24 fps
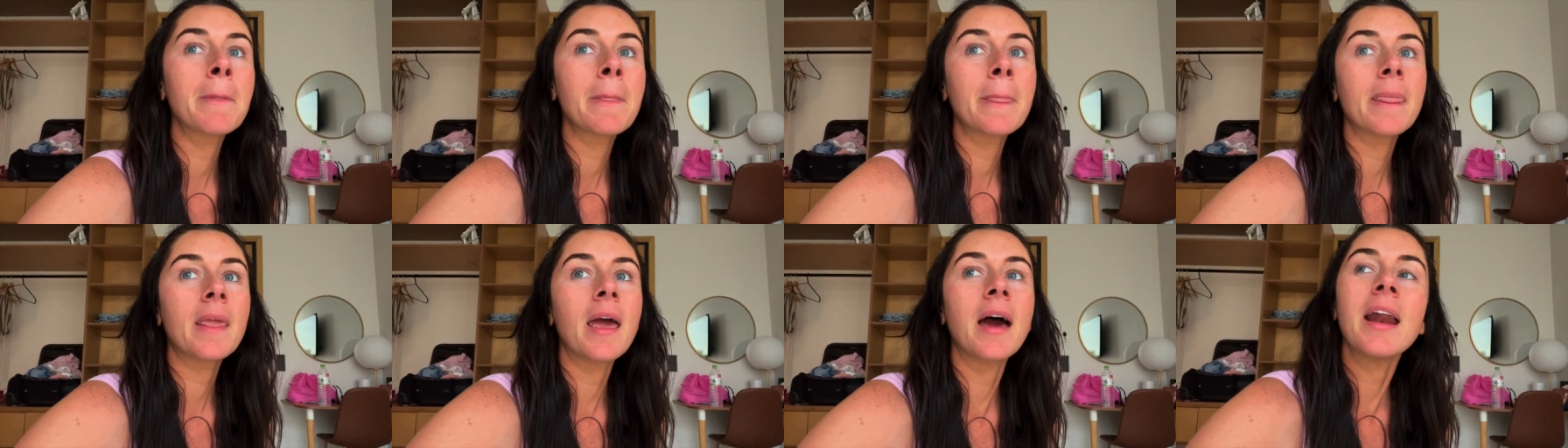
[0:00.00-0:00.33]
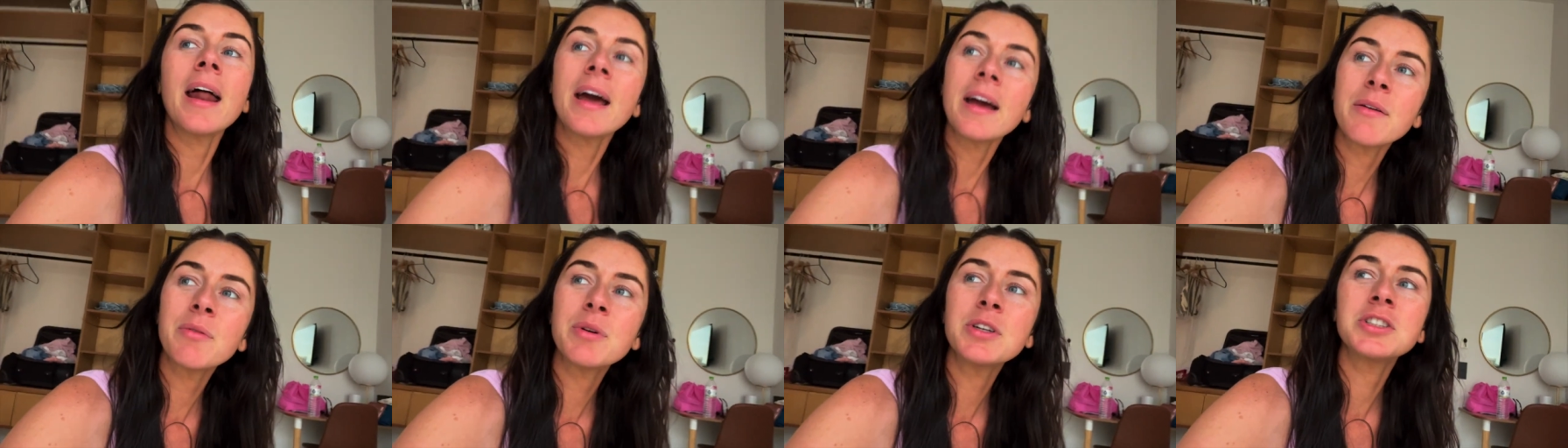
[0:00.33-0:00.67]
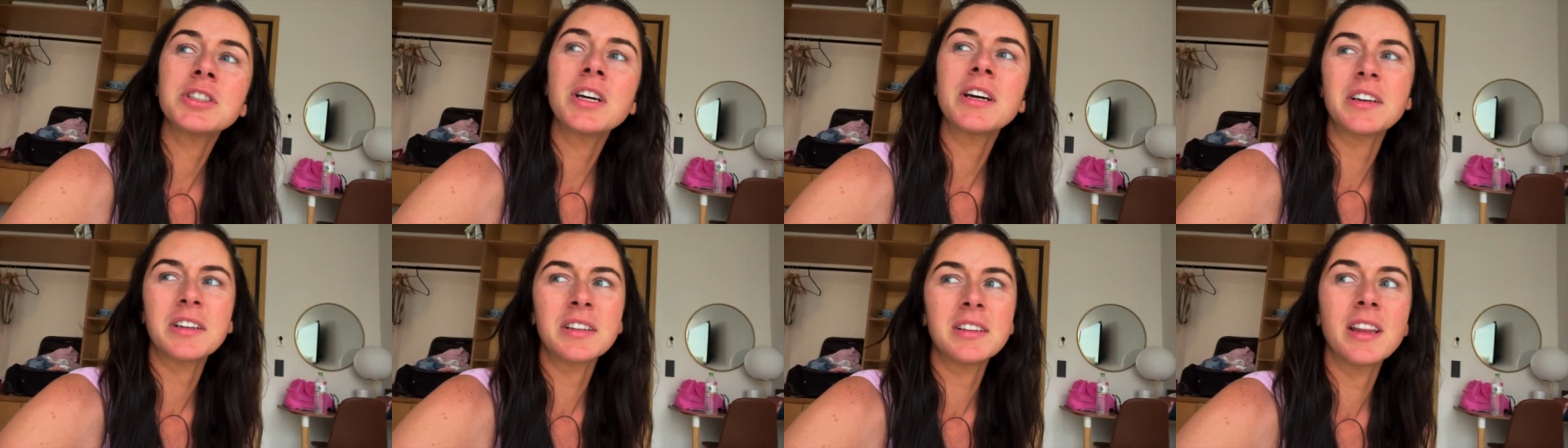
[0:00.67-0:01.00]
And I wish
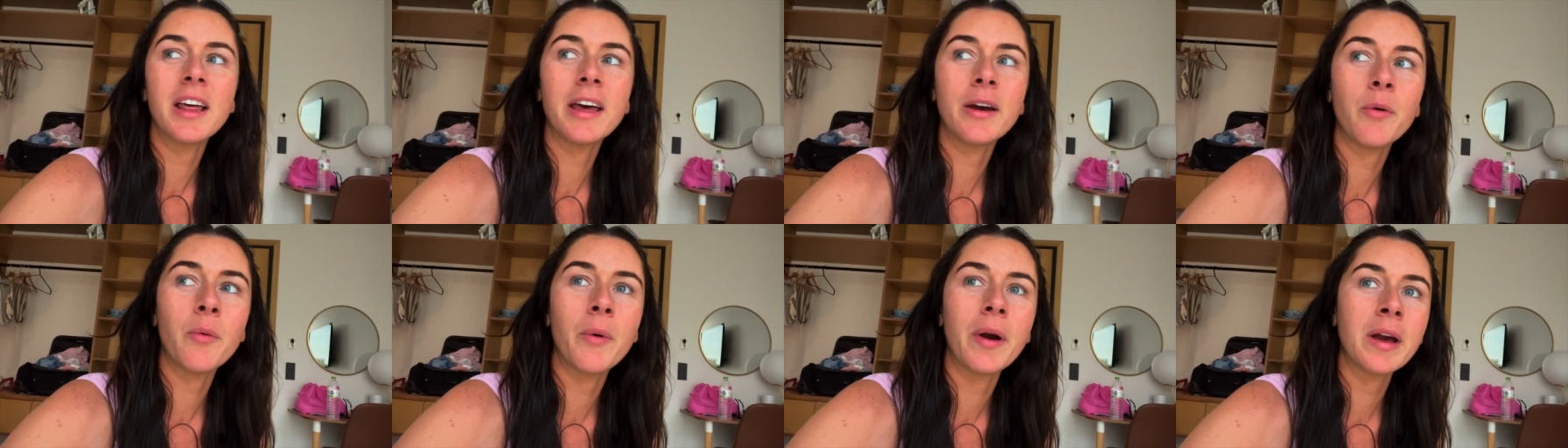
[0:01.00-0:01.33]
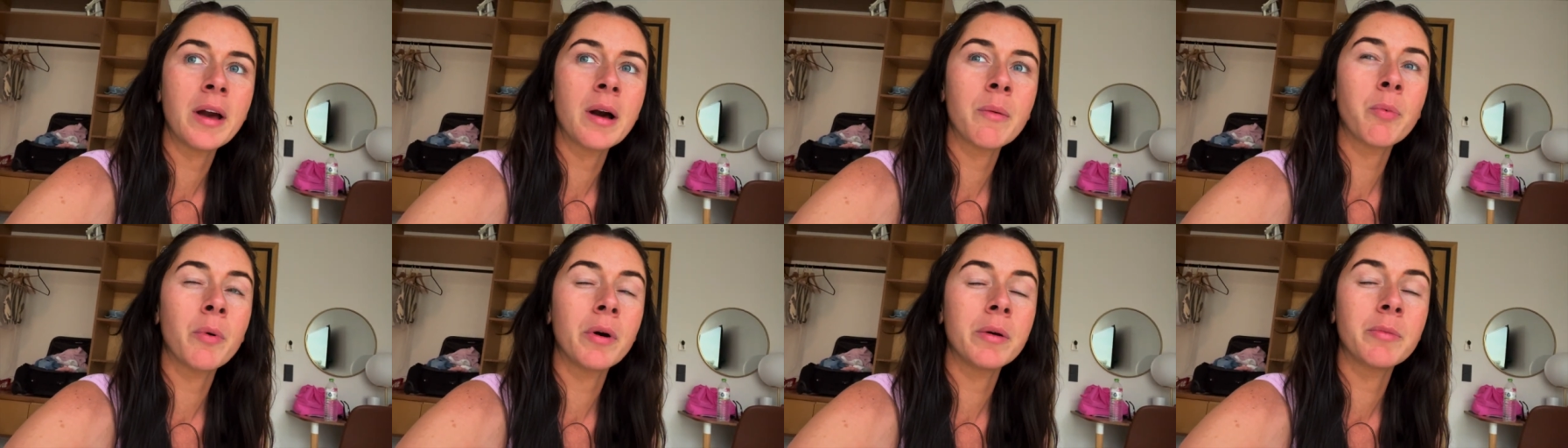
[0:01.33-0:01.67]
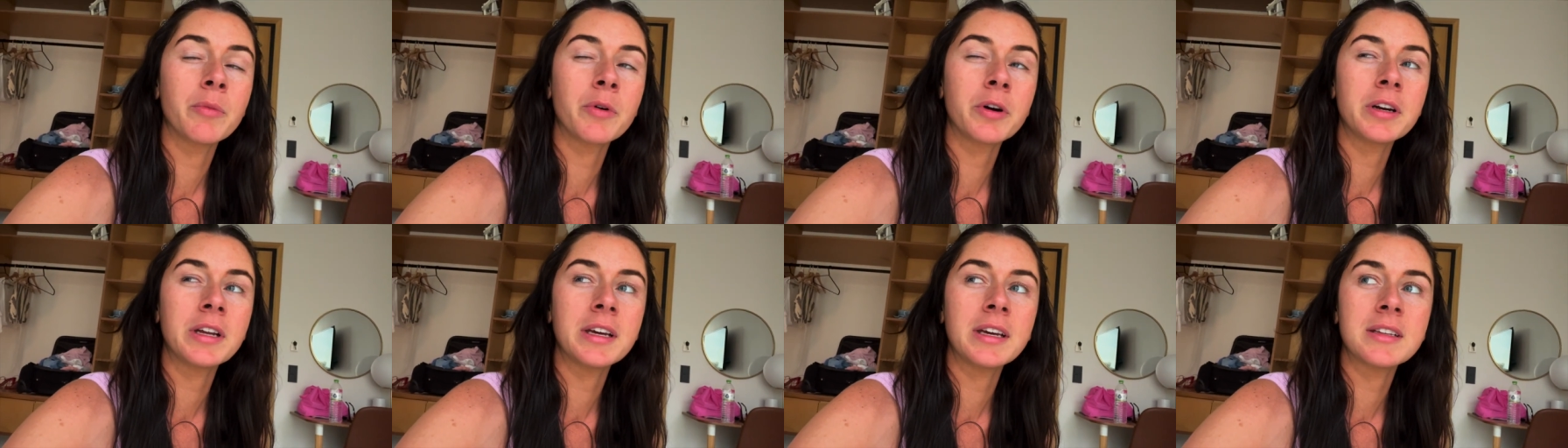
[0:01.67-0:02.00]
I could like wake up one
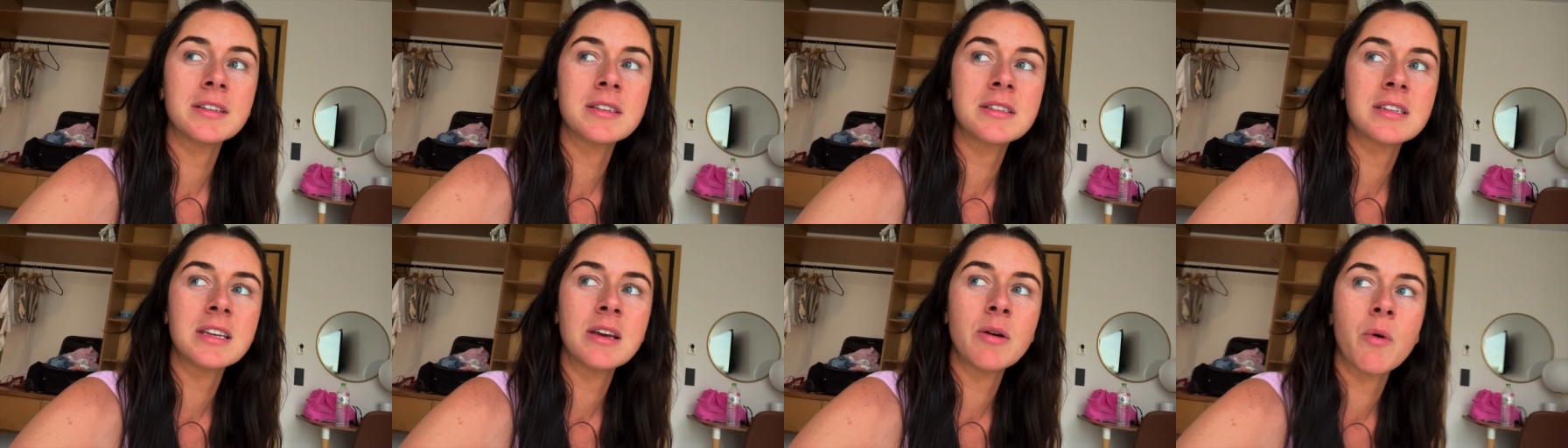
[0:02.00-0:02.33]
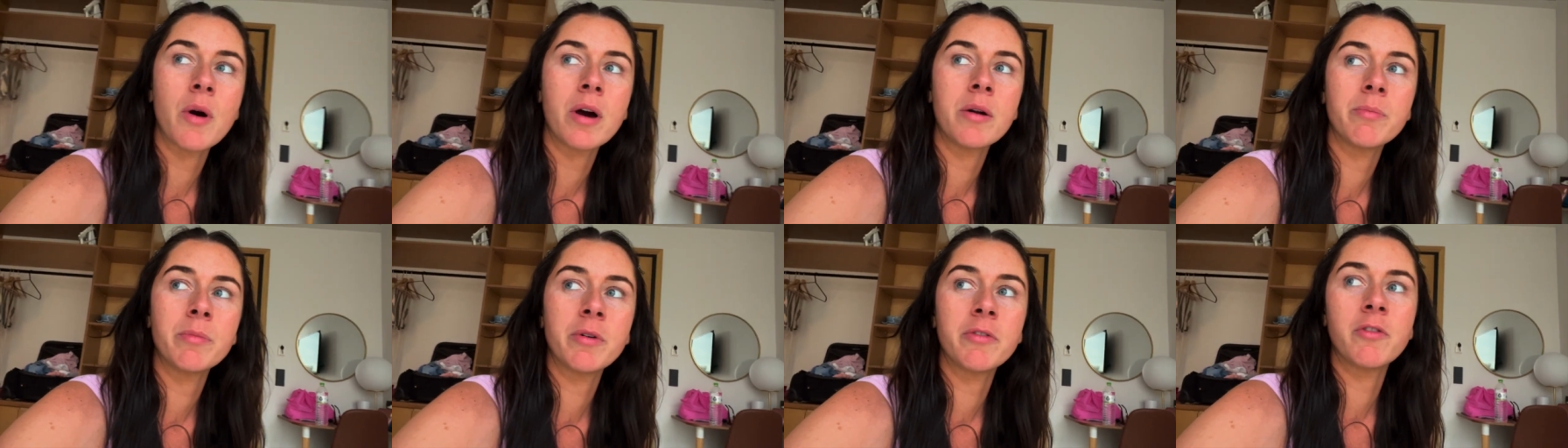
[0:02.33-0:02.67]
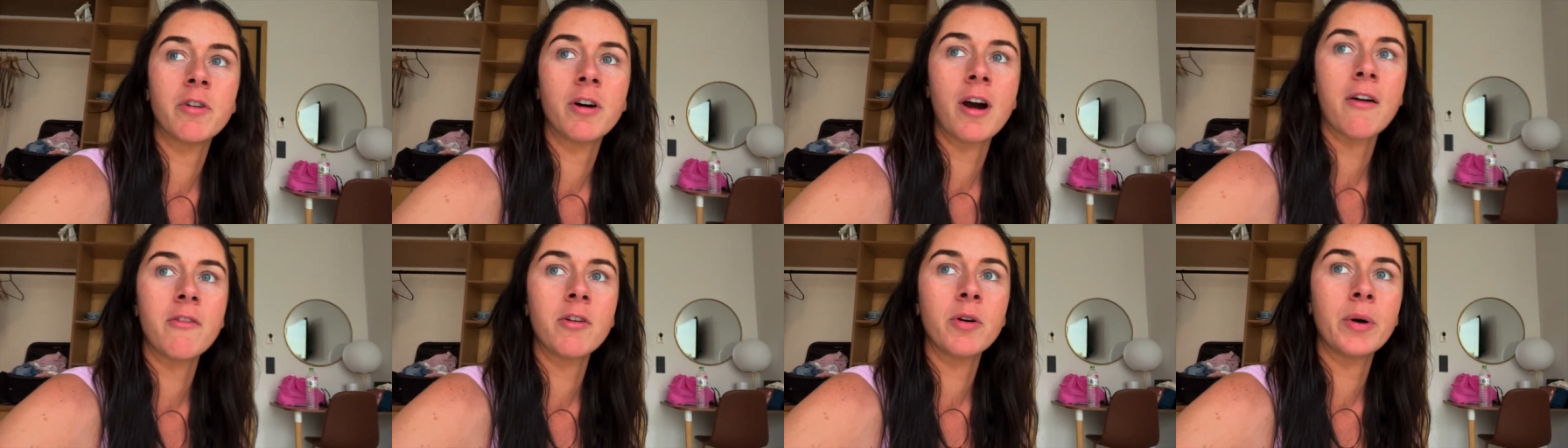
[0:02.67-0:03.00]
morning and see one
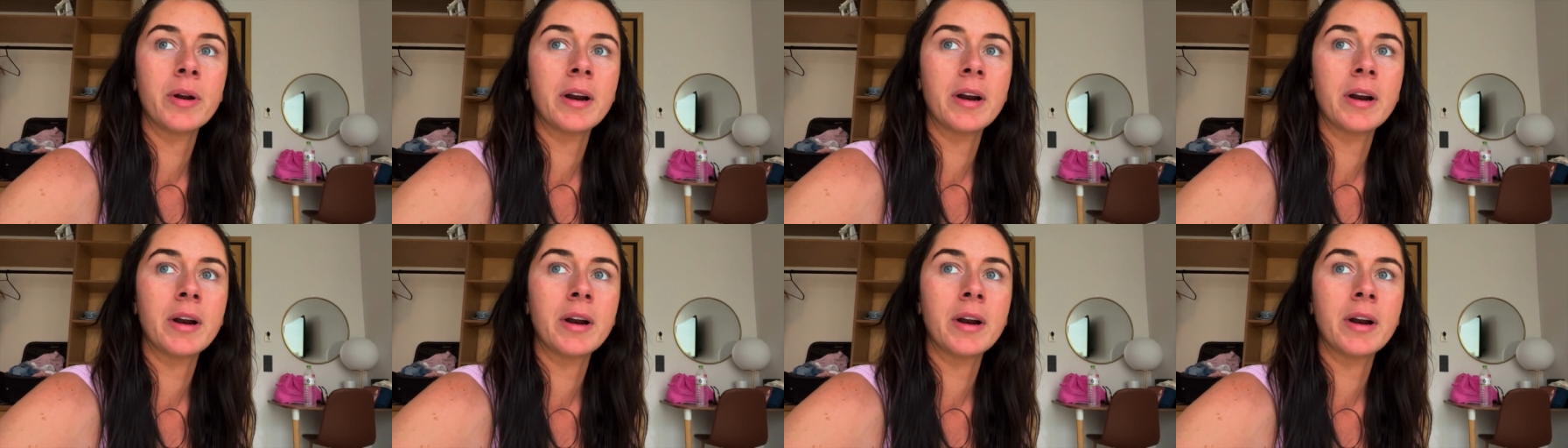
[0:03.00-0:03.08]
before everyone